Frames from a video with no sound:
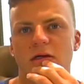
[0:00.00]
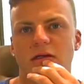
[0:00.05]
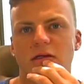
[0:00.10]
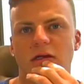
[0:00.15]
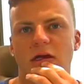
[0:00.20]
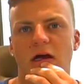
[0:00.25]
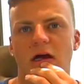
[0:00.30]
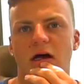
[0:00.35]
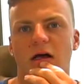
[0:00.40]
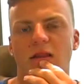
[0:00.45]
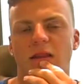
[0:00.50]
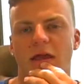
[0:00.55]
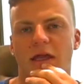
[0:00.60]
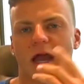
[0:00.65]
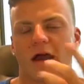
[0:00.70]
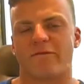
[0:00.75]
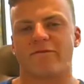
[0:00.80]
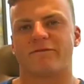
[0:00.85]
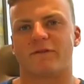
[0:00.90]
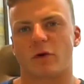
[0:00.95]
Yeah, like
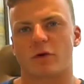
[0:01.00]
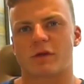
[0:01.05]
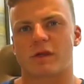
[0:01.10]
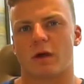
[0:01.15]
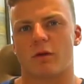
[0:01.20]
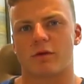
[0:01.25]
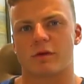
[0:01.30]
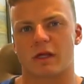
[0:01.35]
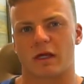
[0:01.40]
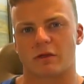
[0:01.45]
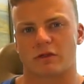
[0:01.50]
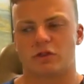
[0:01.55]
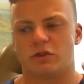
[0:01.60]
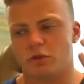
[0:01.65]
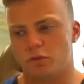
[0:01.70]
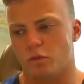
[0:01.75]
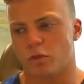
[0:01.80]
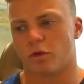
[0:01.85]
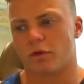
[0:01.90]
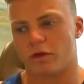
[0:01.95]
at first I was like
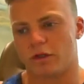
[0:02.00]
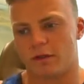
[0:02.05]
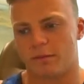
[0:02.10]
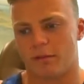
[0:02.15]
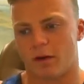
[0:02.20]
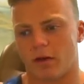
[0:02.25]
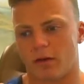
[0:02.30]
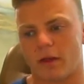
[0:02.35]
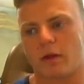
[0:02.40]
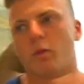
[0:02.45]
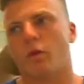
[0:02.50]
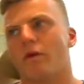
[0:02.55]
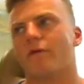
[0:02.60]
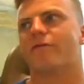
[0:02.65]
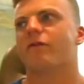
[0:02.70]
too worried about like what